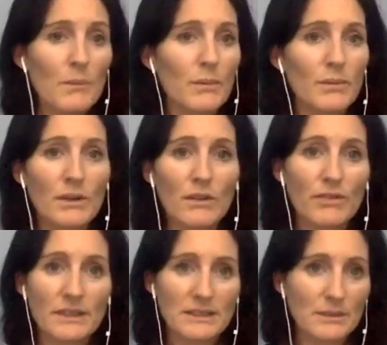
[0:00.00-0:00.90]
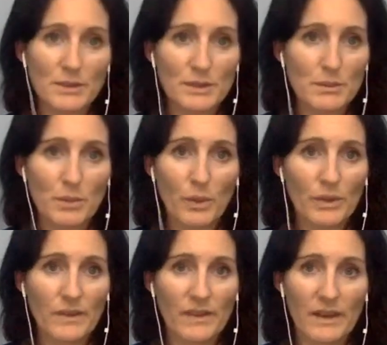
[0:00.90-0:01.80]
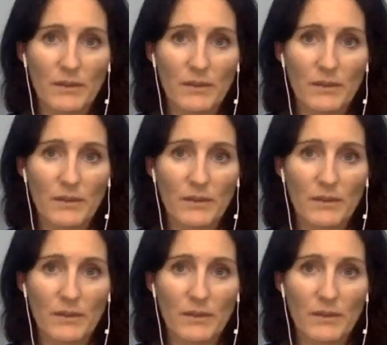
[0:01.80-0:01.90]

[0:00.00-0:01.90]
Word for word: We don't fix the most important thing.